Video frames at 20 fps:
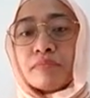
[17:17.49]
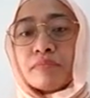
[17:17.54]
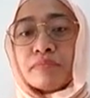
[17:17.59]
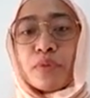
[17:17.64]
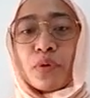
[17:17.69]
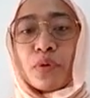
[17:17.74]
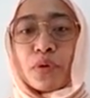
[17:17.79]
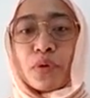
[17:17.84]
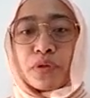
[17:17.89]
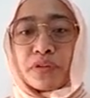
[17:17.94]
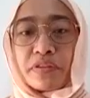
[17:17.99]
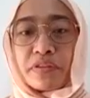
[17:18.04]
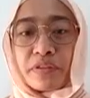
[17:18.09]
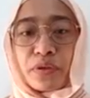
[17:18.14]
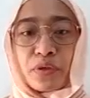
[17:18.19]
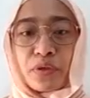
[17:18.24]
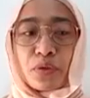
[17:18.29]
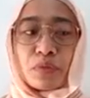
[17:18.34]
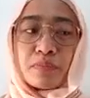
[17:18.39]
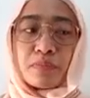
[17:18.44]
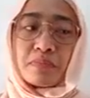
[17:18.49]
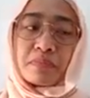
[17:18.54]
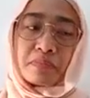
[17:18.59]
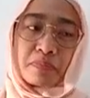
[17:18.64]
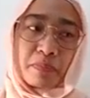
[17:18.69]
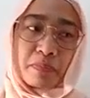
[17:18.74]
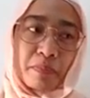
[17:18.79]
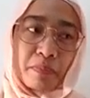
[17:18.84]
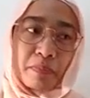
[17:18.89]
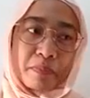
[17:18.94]
Both,
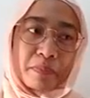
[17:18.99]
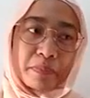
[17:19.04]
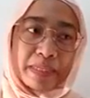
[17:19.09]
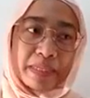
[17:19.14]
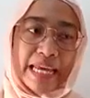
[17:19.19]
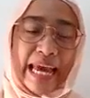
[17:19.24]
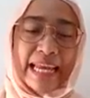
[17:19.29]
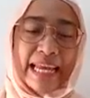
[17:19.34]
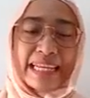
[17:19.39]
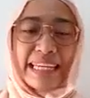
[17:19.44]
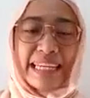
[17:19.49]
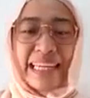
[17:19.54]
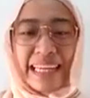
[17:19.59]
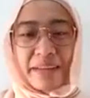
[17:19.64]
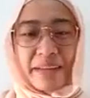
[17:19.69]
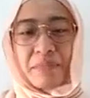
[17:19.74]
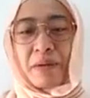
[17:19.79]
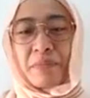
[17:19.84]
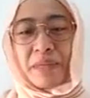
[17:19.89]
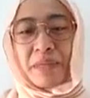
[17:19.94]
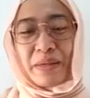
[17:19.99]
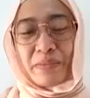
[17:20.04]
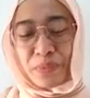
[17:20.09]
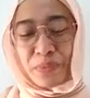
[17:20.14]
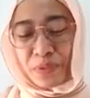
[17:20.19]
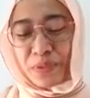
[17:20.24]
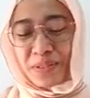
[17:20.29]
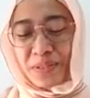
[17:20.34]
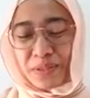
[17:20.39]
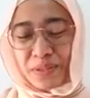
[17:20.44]
daddy and mommy,
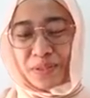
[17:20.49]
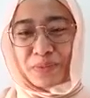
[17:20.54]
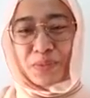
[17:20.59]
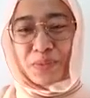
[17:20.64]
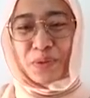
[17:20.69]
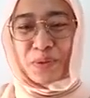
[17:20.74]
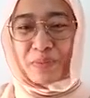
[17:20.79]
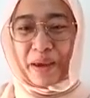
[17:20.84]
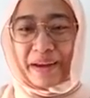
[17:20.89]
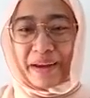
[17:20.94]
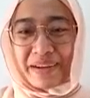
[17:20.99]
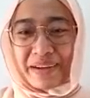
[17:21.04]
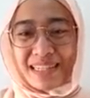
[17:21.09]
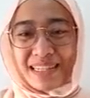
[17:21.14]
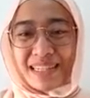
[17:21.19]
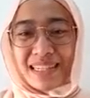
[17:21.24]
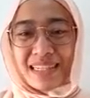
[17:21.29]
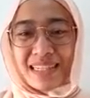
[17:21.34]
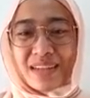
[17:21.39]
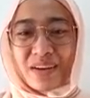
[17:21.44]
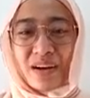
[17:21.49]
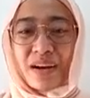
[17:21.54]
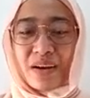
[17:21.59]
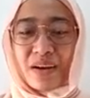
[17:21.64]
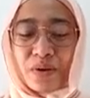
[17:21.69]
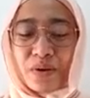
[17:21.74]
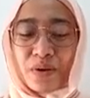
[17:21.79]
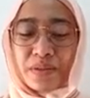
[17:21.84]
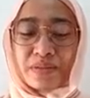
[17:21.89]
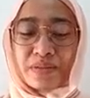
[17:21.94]
both parents
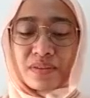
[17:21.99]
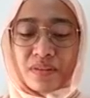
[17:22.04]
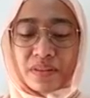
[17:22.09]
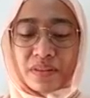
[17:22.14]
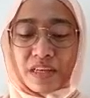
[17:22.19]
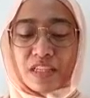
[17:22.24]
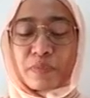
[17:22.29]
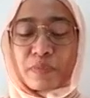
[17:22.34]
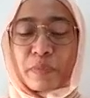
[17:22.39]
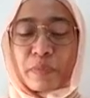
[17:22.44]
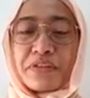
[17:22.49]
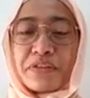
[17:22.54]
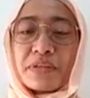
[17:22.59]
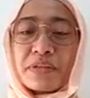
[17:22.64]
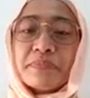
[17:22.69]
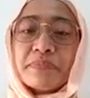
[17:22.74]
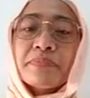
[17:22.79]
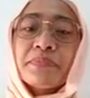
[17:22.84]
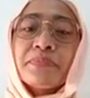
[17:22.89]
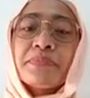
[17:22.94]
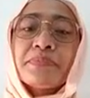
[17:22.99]
on that spectrum.